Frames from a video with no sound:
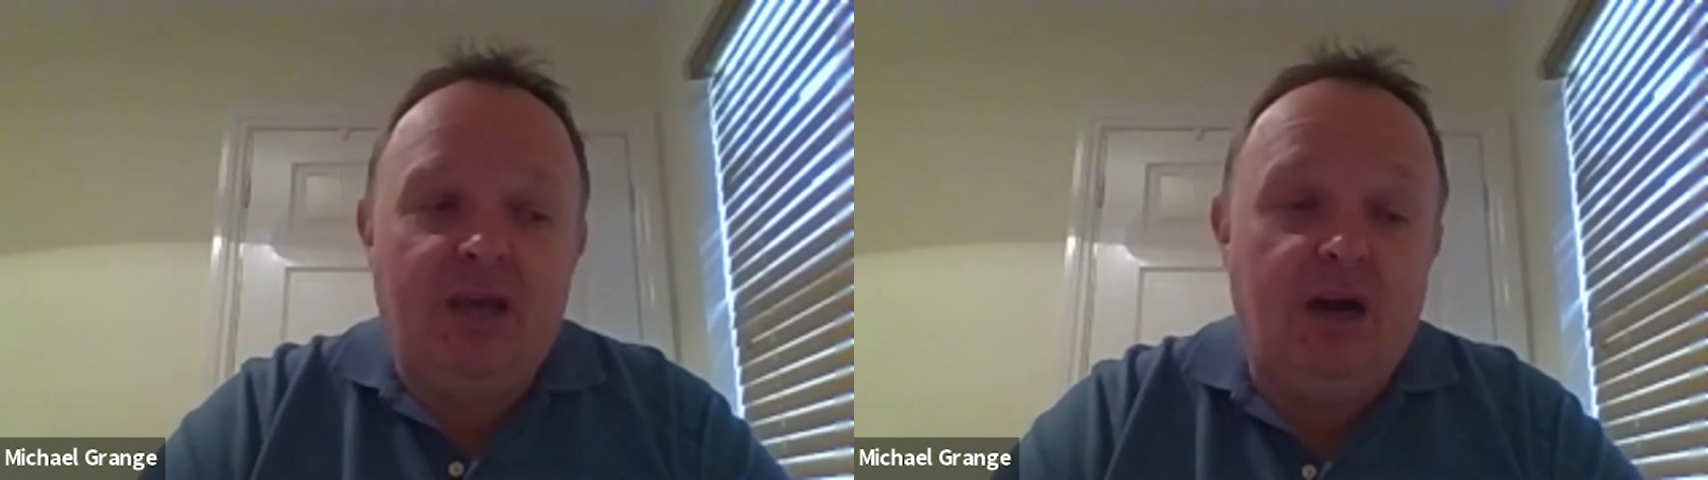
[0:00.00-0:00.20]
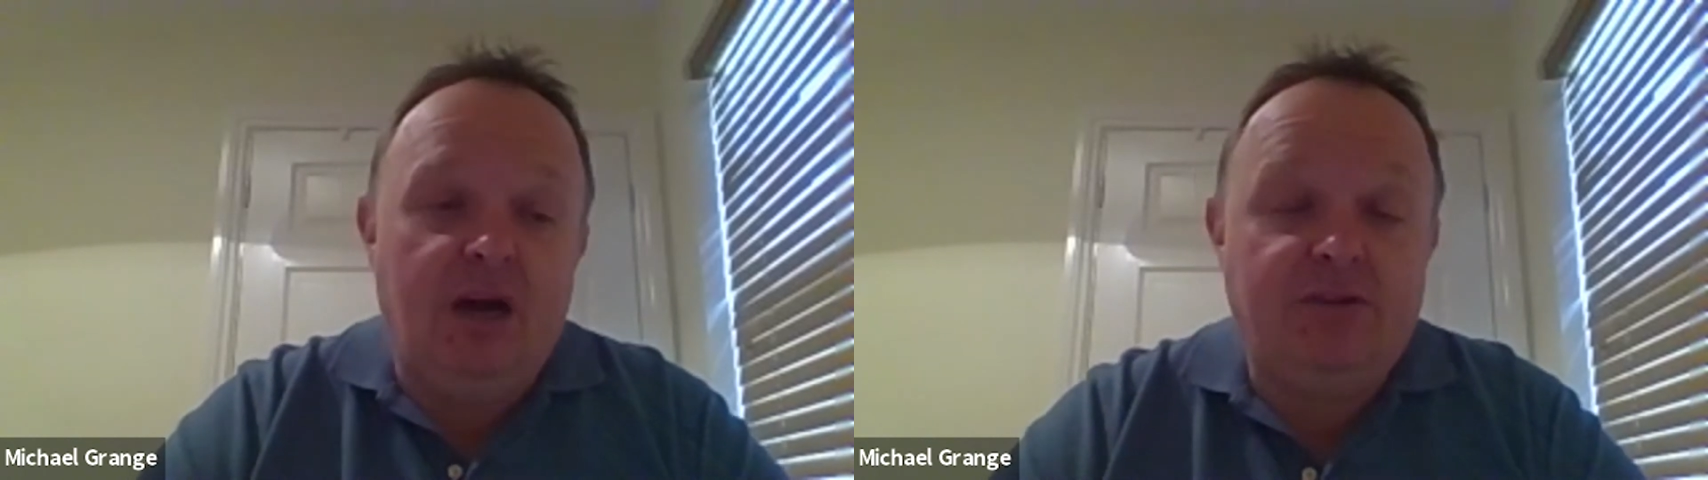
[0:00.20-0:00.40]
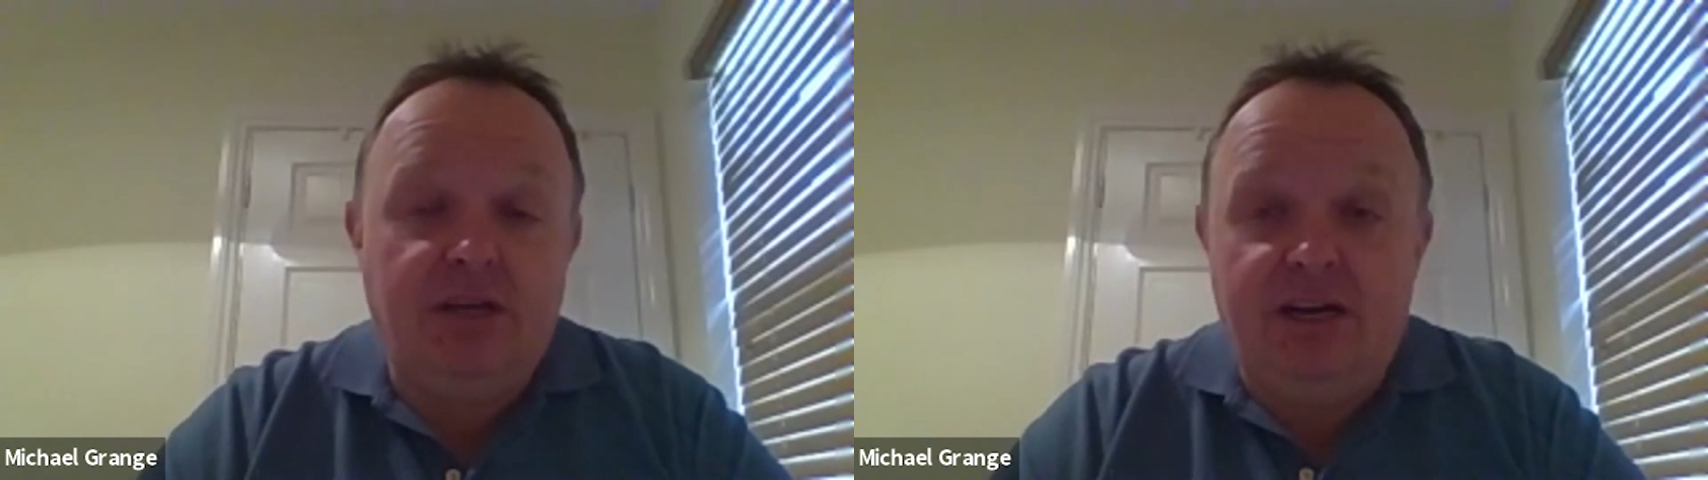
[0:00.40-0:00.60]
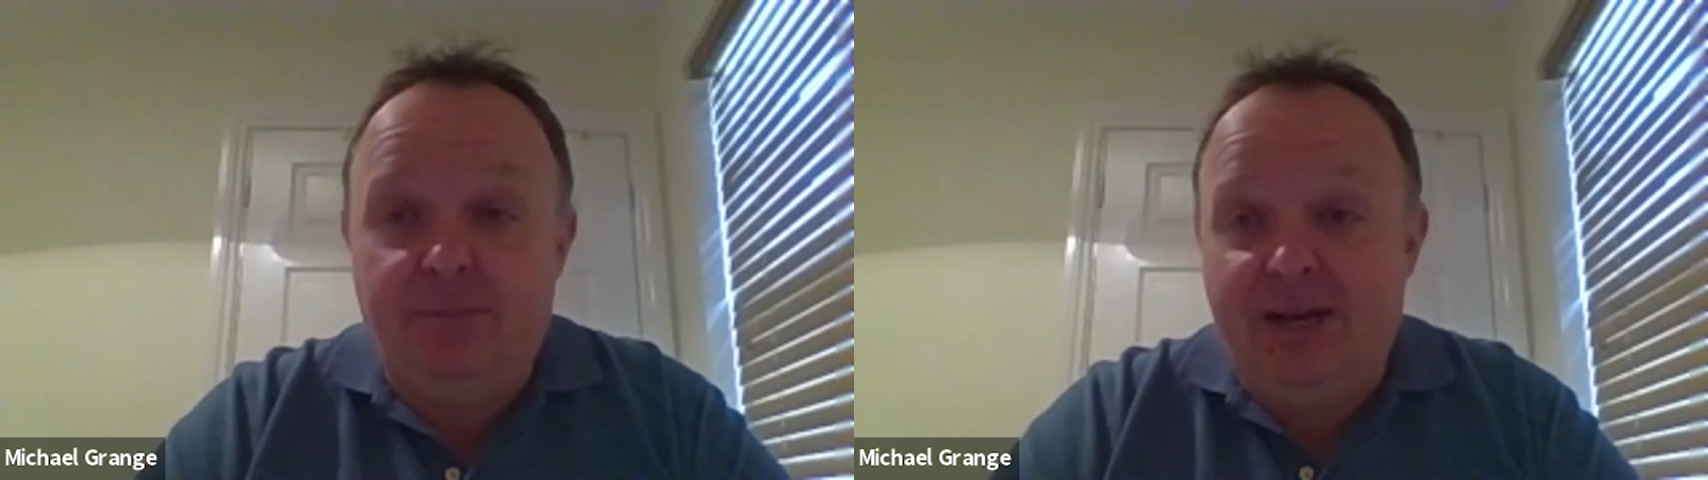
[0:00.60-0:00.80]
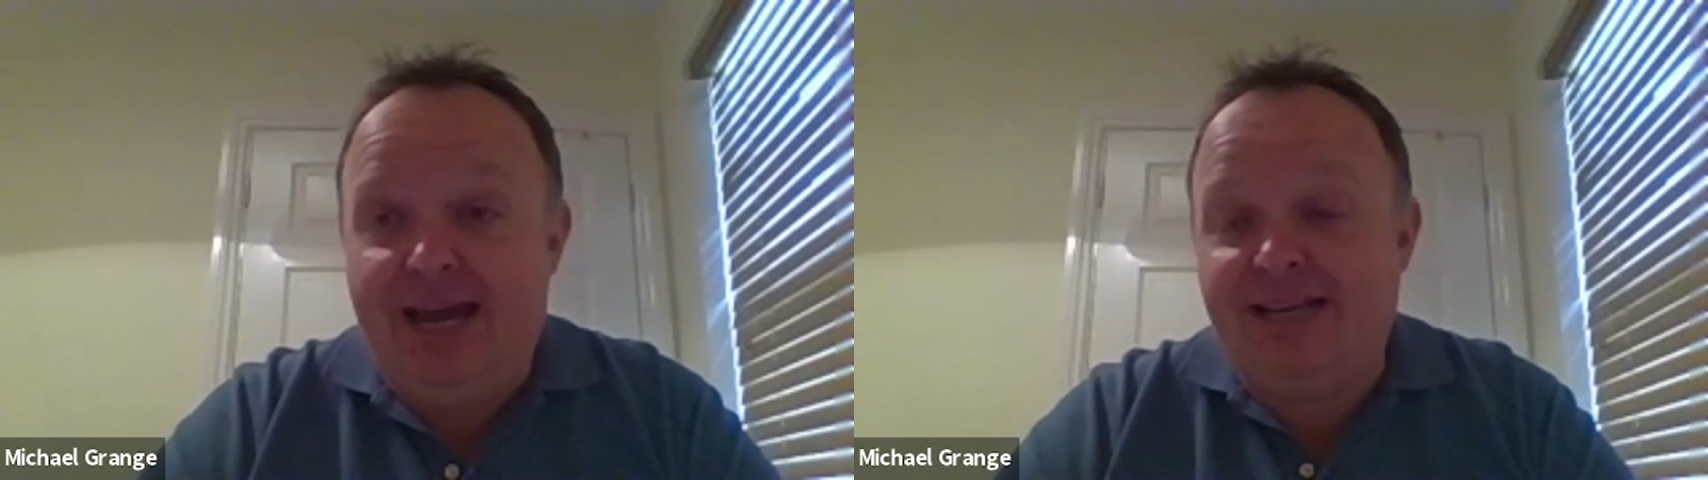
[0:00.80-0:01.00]
I've certainly
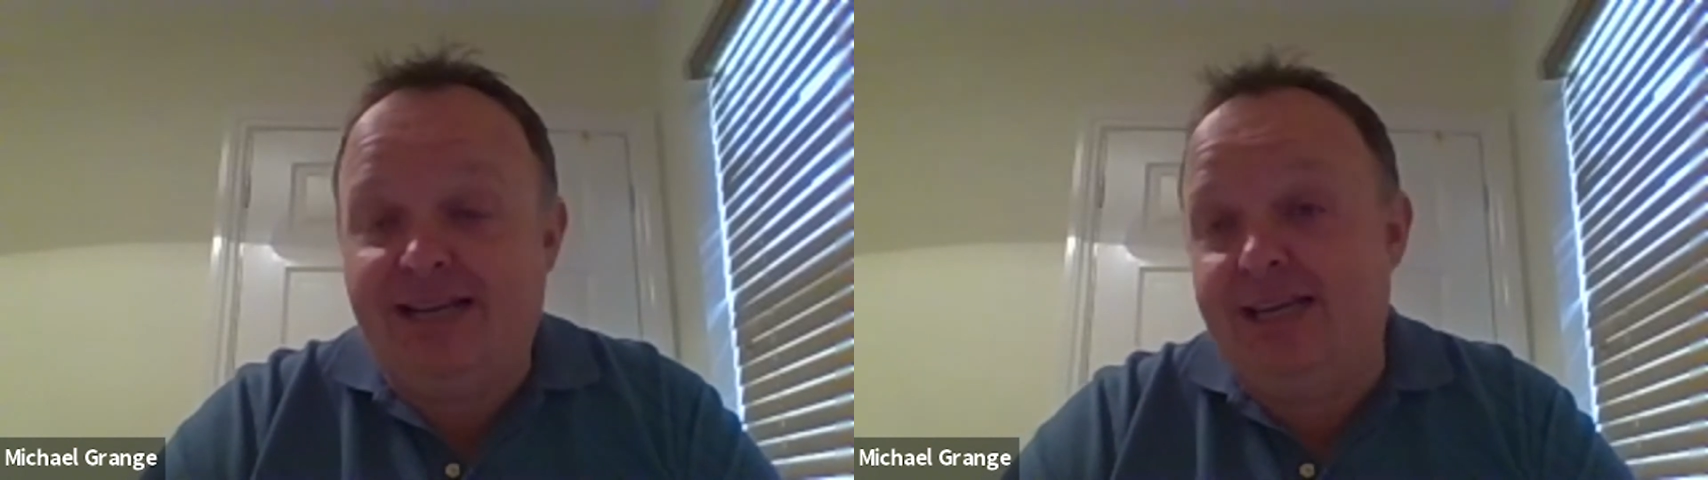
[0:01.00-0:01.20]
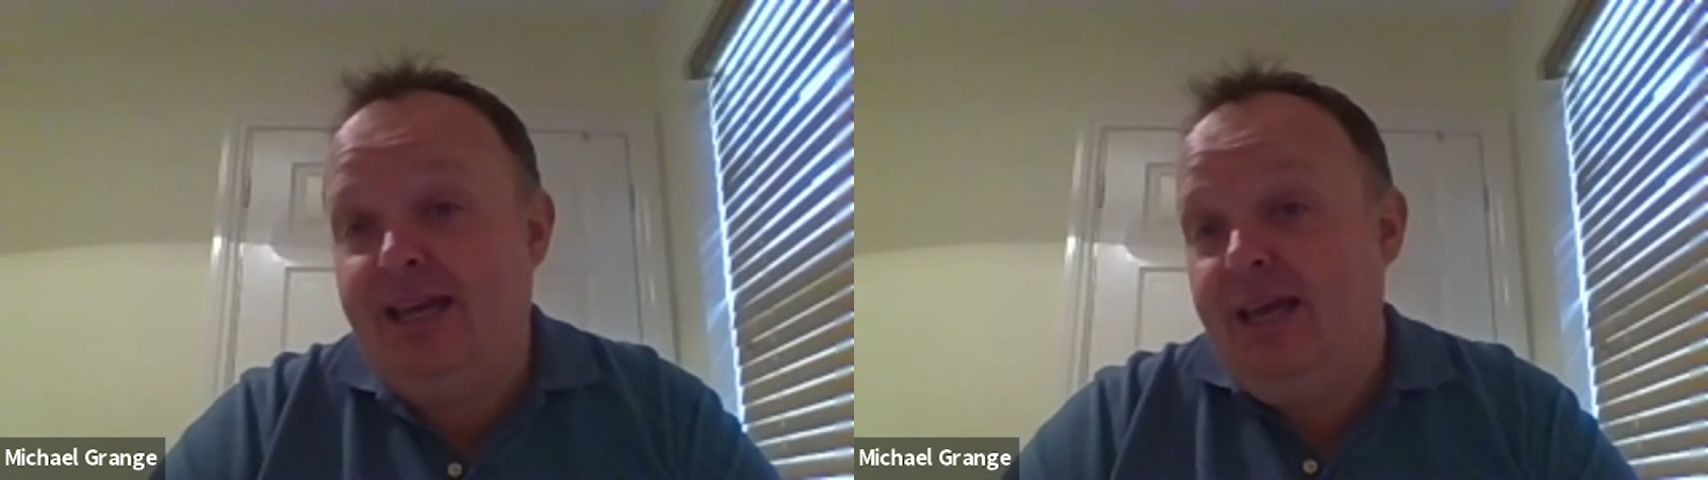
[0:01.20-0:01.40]
been acting